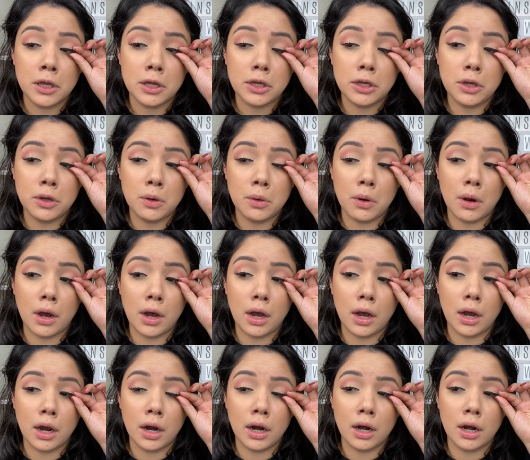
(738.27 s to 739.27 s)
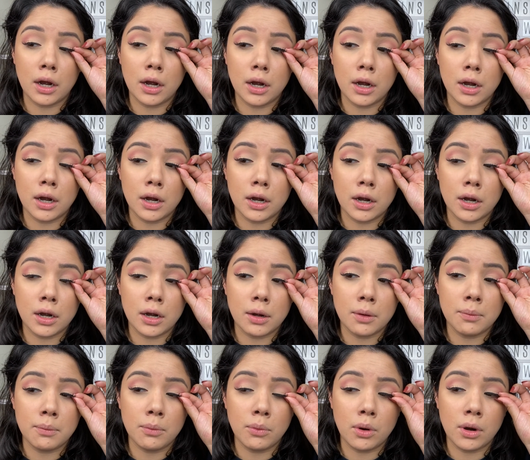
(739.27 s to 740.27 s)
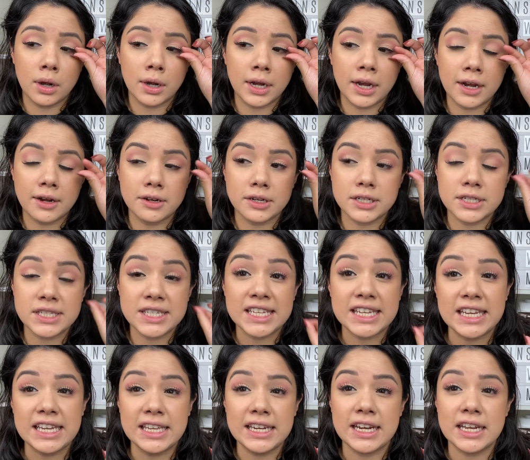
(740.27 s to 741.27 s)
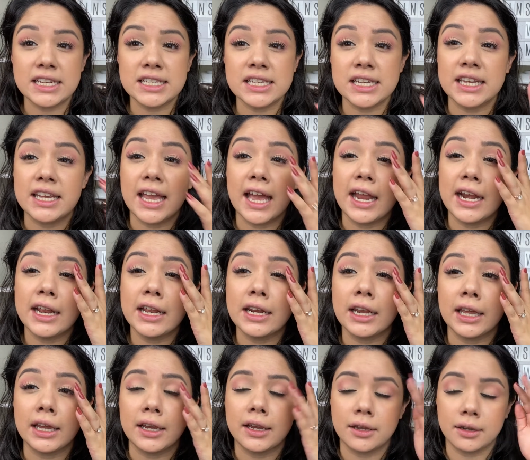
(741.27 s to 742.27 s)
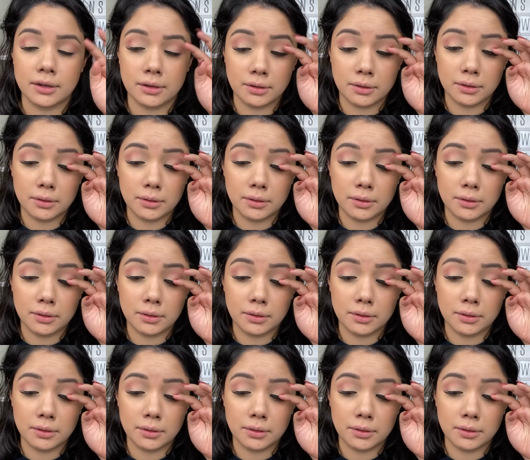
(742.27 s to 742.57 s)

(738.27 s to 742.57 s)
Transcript: you are more guaranteed to get it, like,